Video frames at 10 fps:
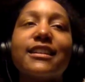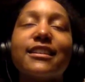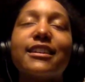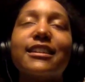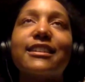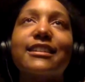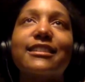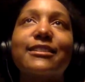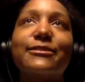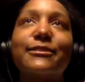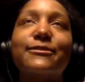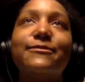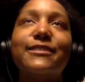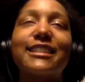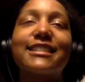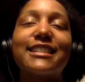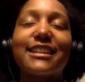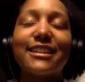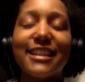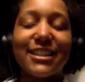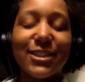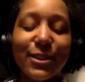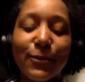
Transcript: fuck's sake. Okay. So the